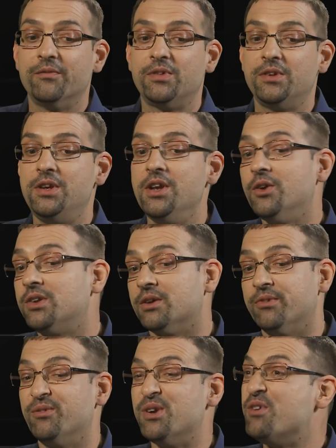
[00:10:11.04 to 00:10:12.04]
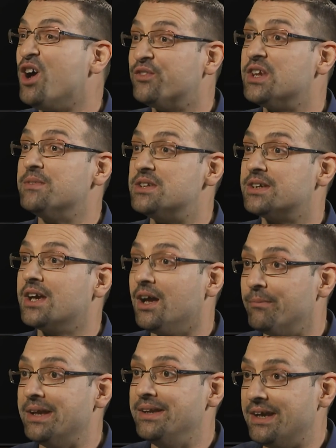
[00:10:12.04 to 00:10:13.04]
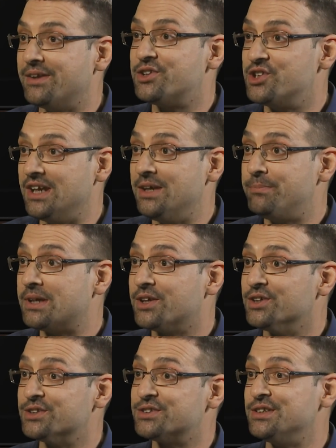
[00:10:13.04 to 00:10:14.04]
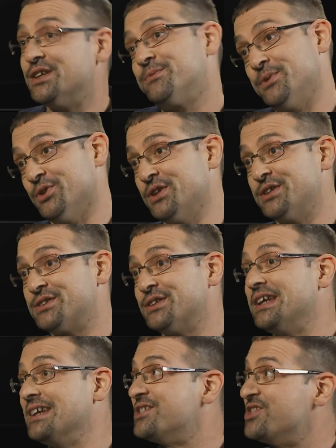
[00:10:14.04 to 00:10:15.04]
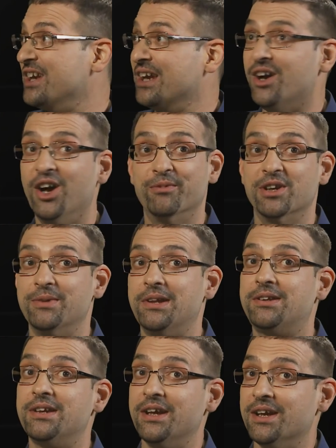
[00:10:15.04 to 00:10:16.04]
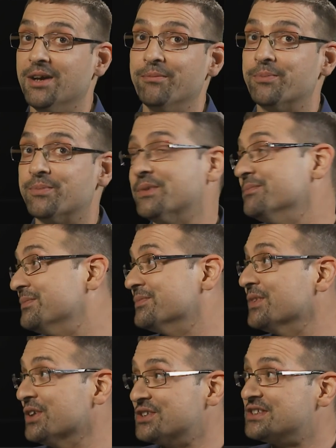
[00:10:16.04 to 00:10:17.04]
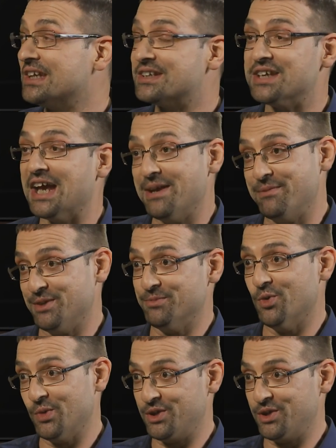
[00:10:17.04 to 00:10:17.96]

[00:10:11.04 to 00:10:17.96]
you know something, I mean, I'm half tempted to come in next year because, let's be honest, next year I'm going to be sitting up at 6 a.m. in the morning